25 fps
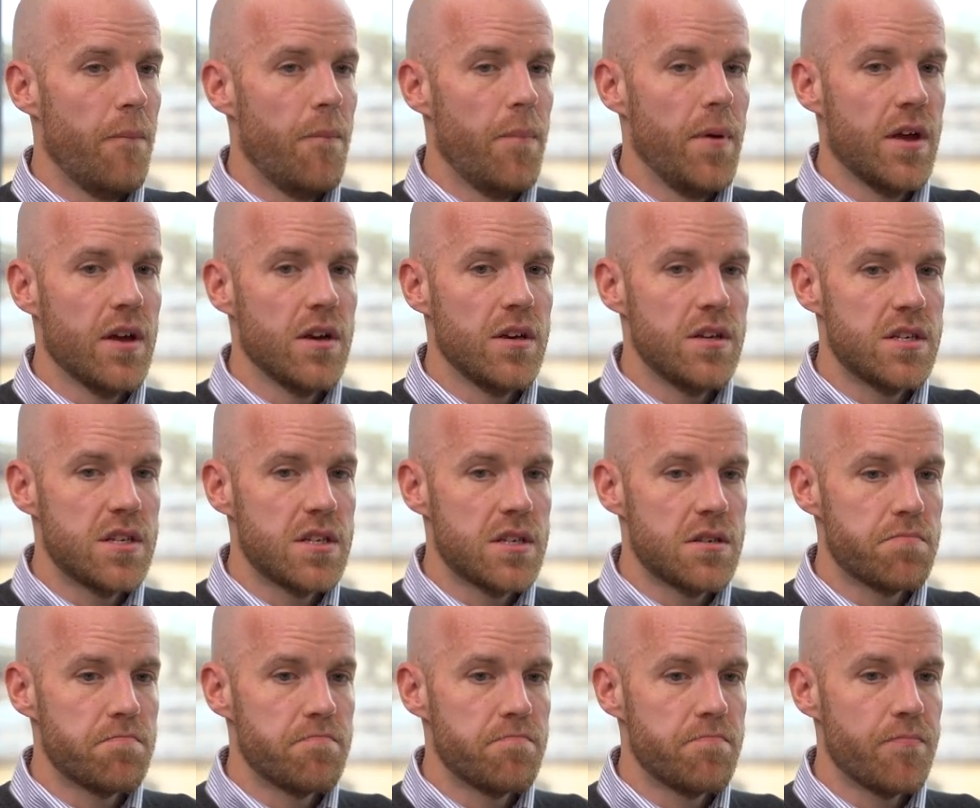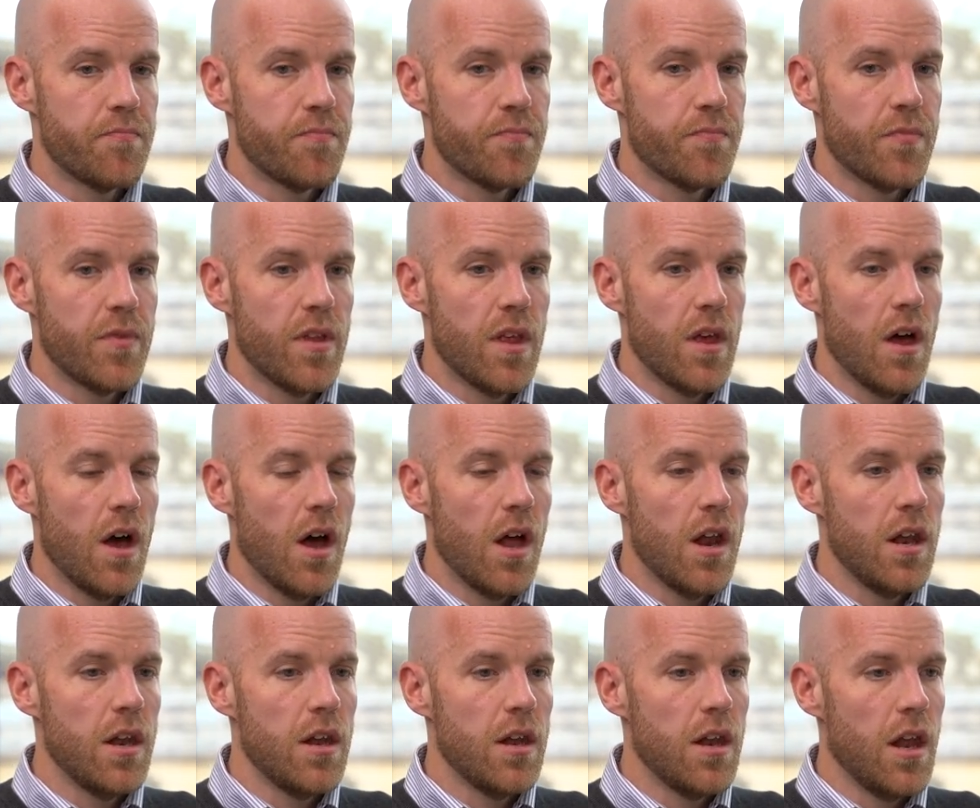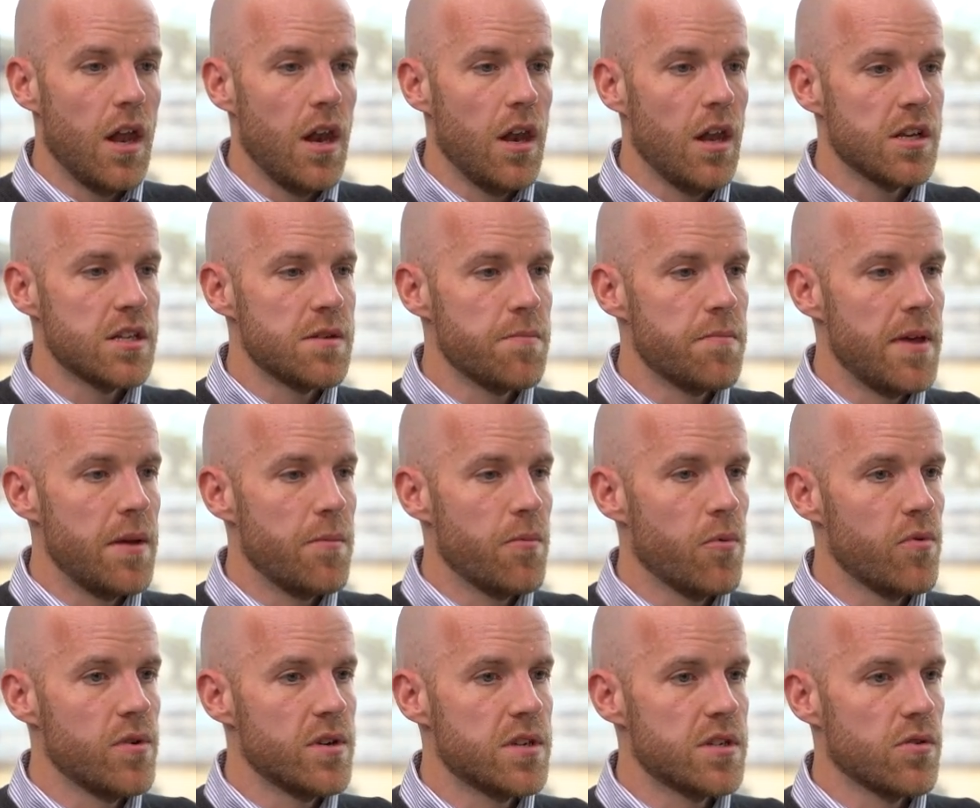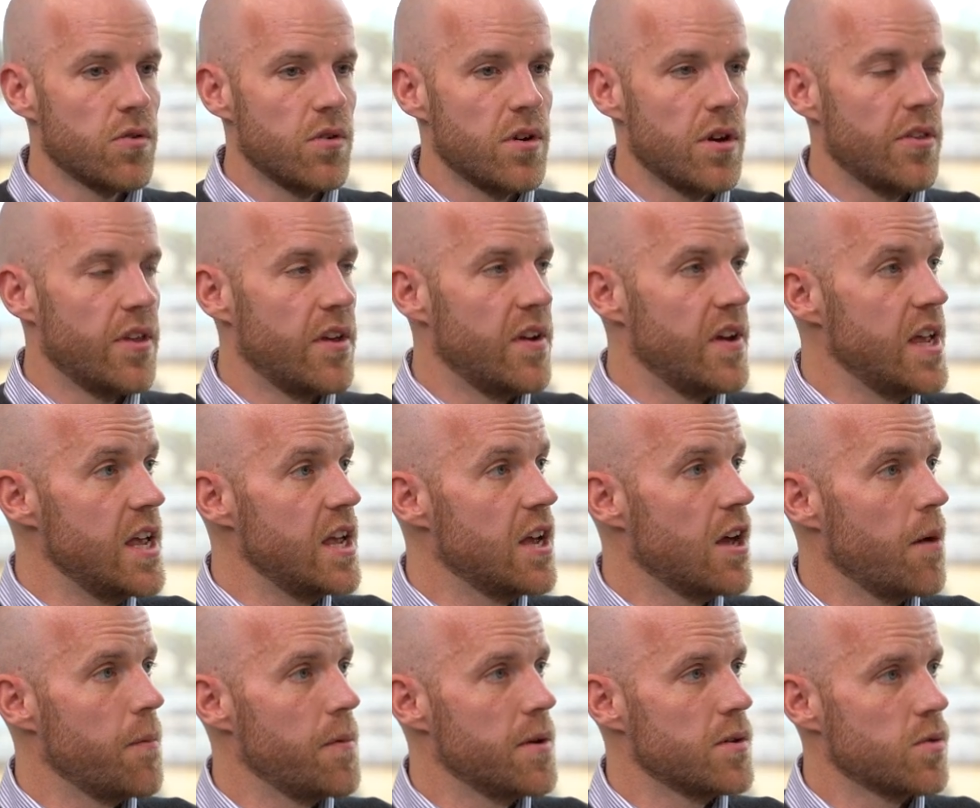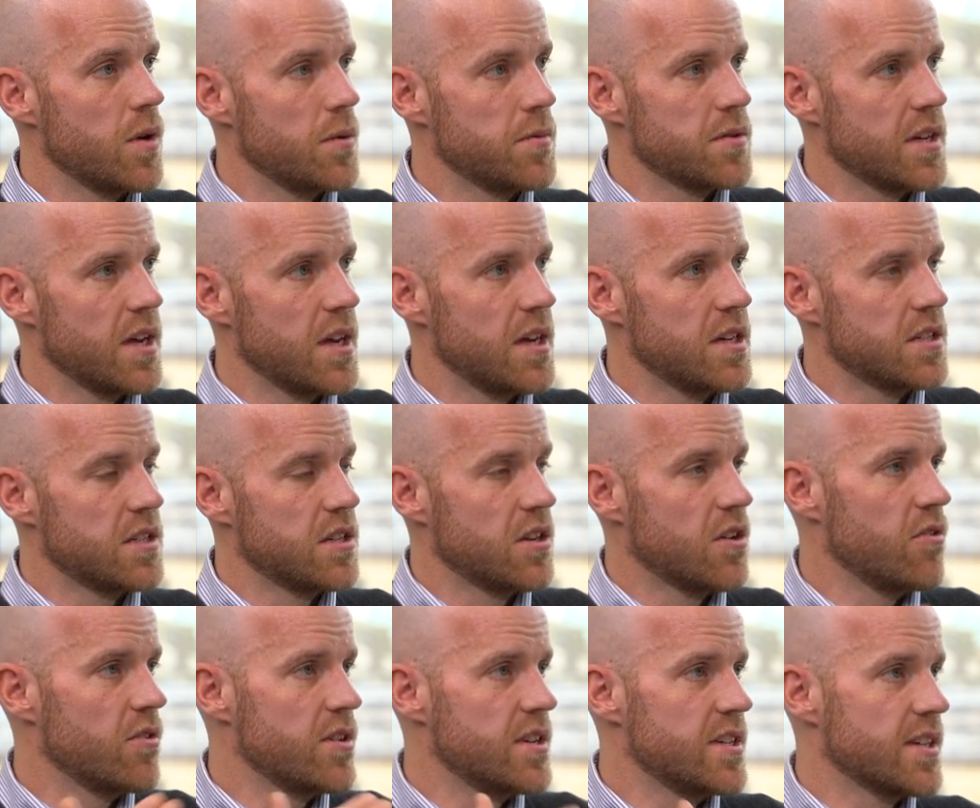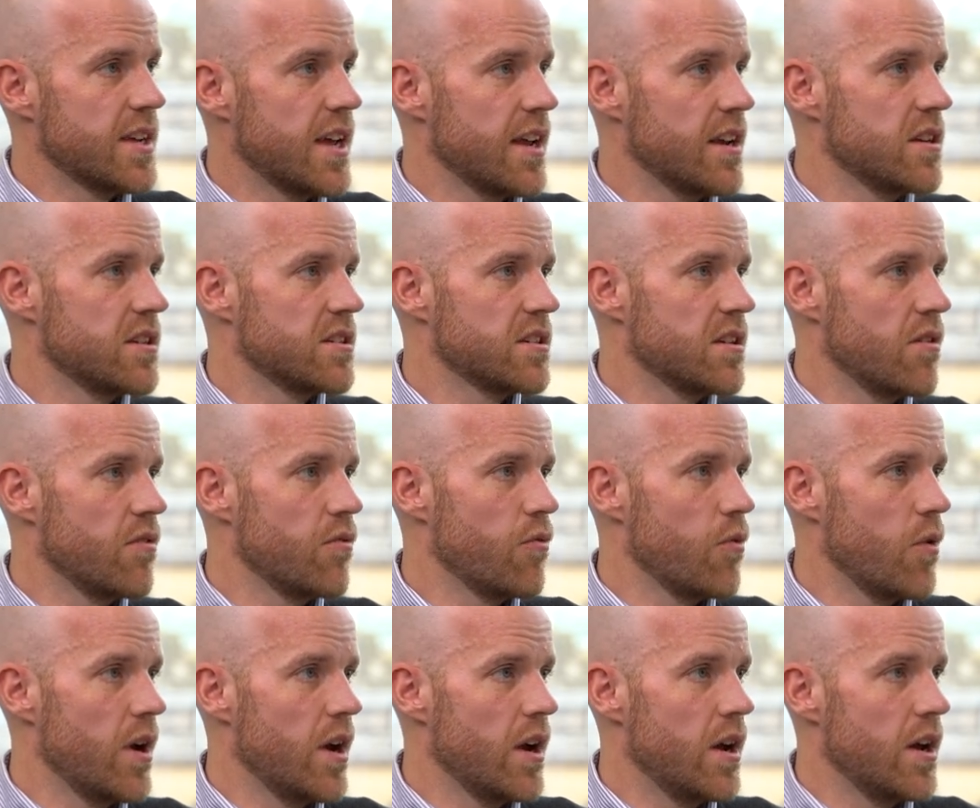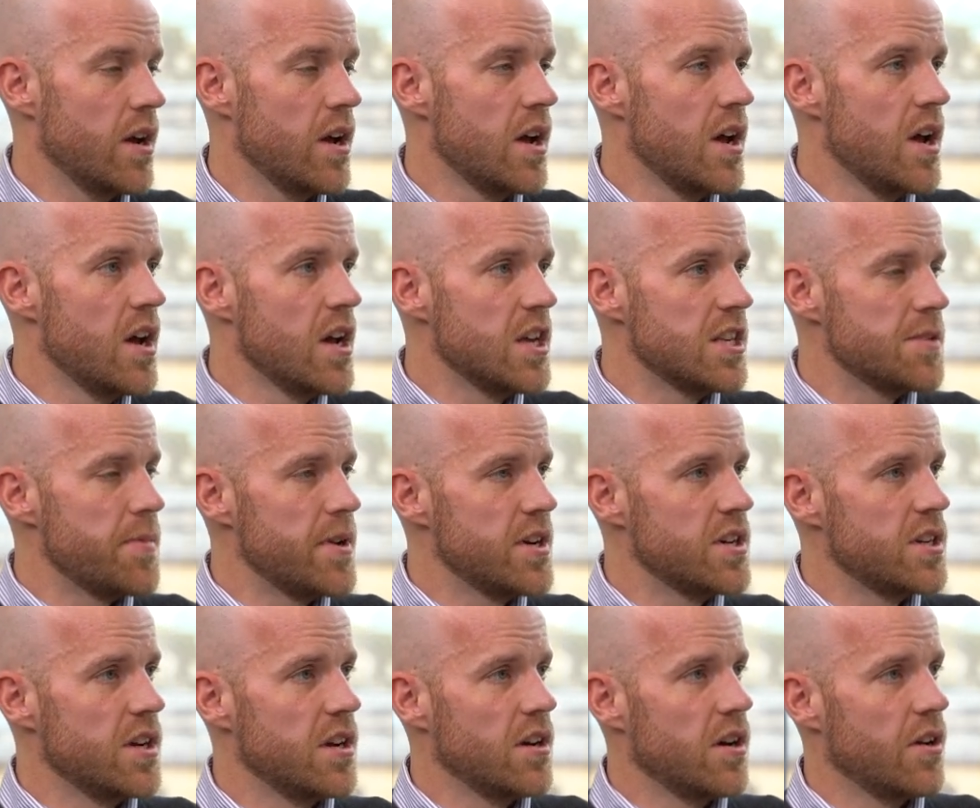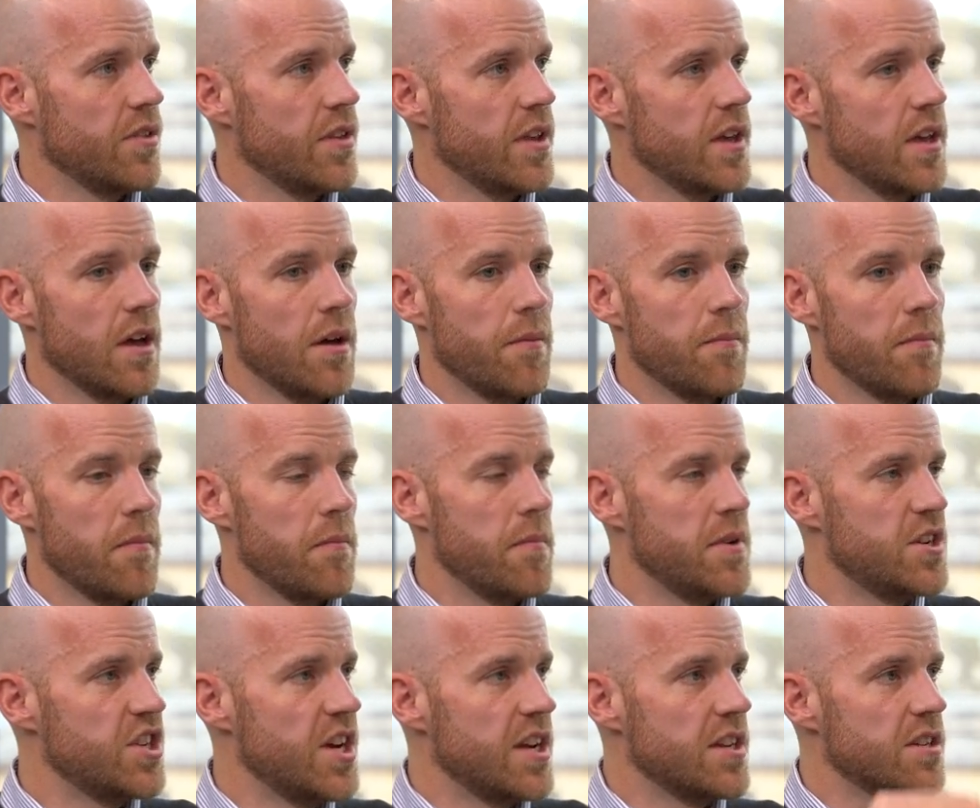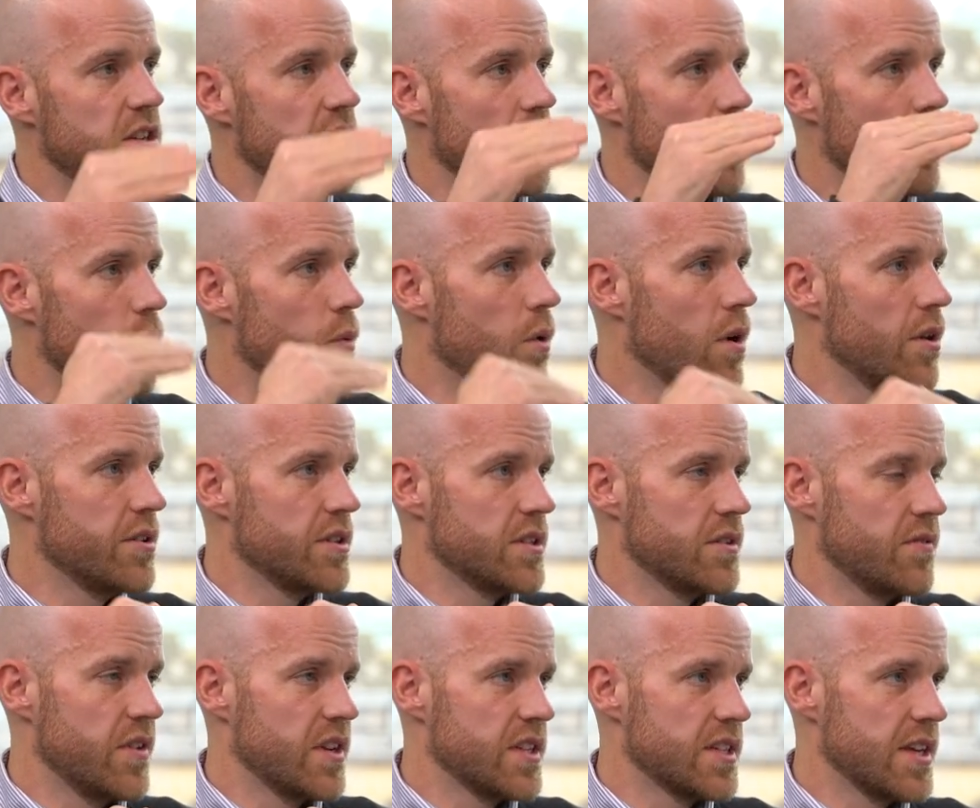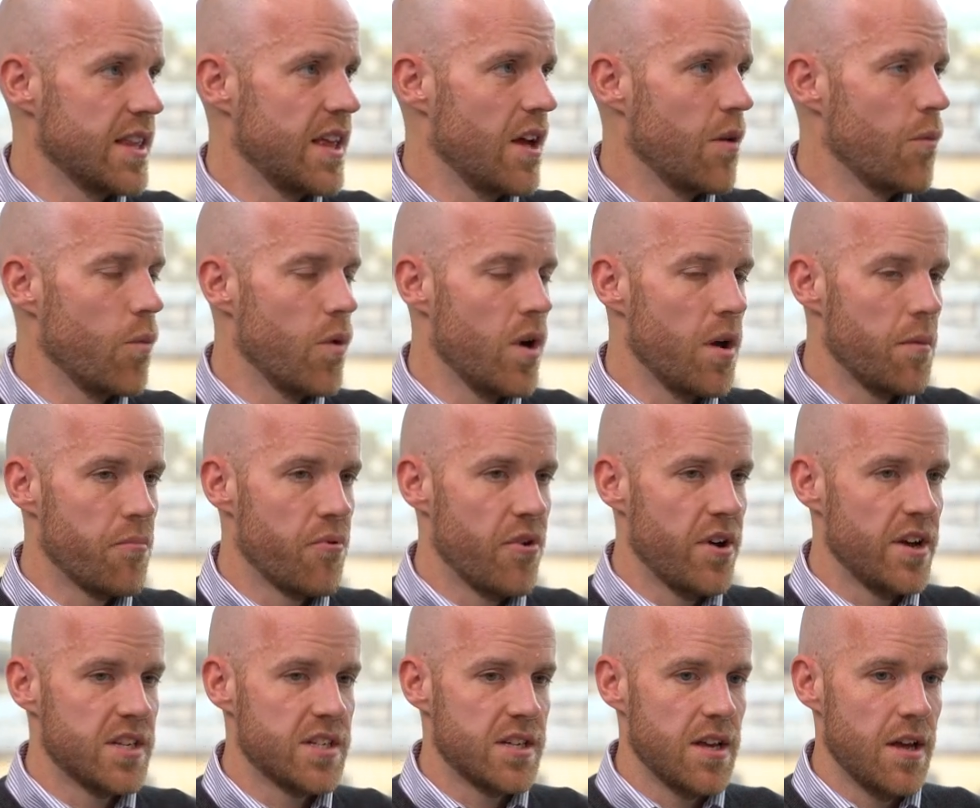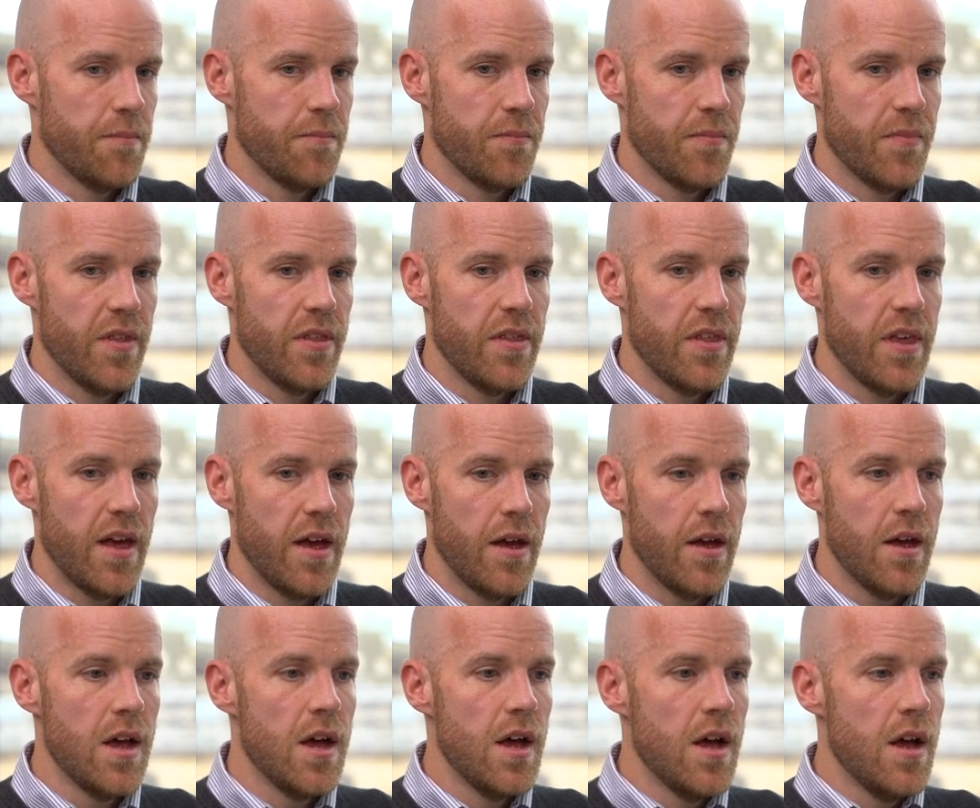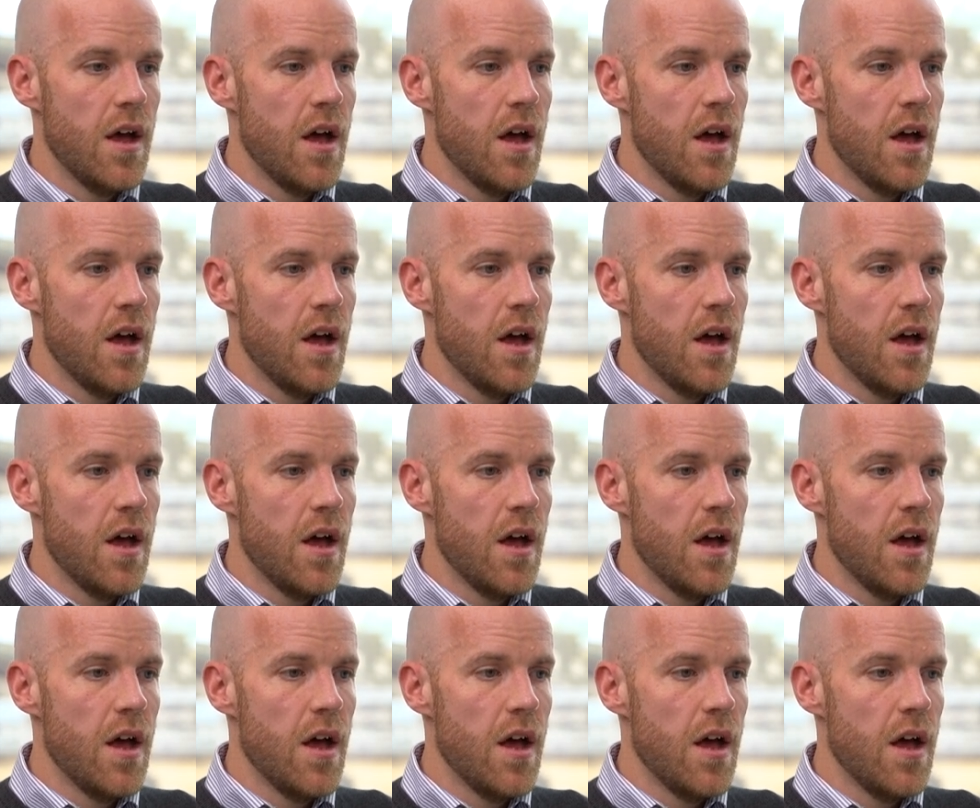because a lot of people install on their e-commerce websites security scanning software, especially on the Magento ones and things like that, and WordPress there.